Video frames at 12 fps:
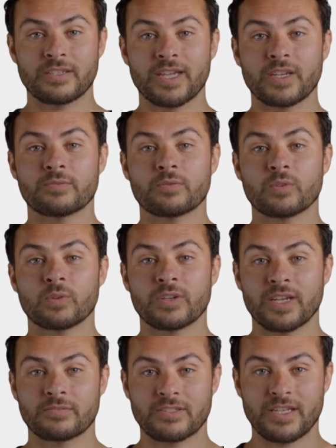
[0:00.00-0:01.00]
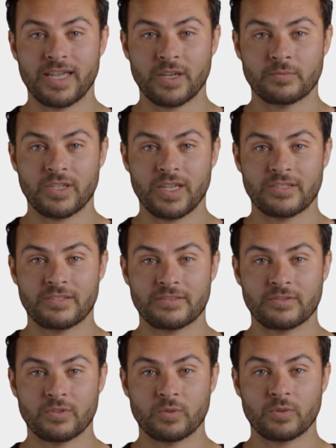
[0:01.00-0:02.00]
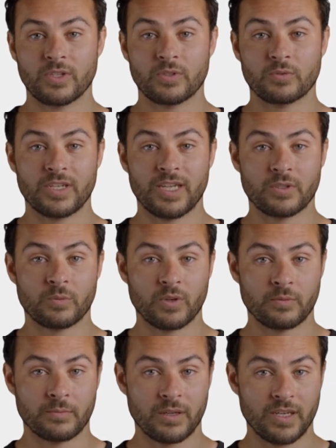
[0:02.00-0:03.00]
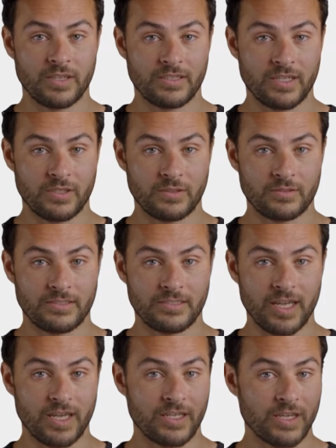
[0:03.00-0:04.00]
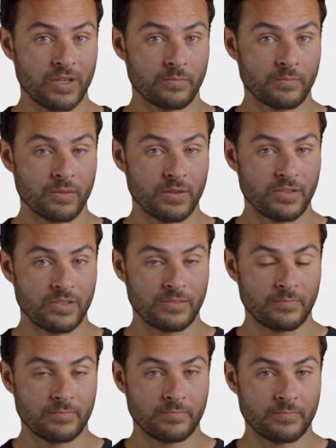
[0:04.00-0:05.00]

If you don't have an account yet, you can create one by clicking the Sign Up button.